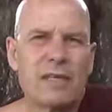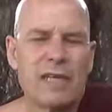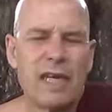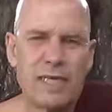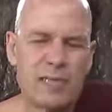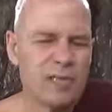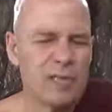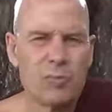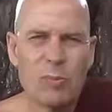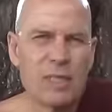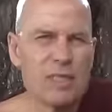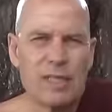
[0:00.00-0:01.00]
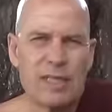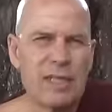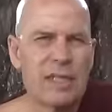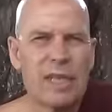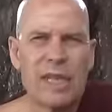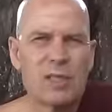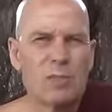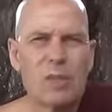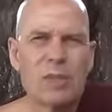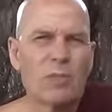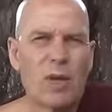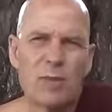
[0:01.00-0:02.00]
And this means that there, there has
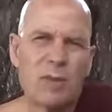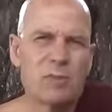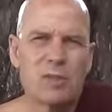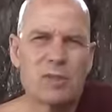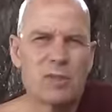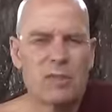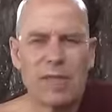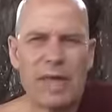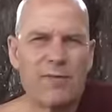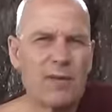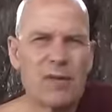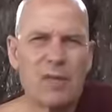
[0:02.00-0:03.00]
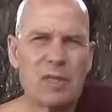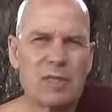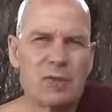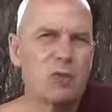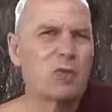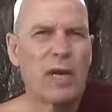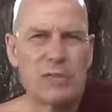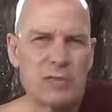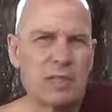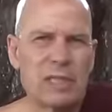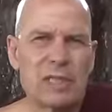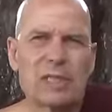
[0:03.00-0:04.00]
been problems there for two thousand
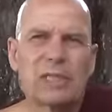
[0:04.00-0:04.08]
years,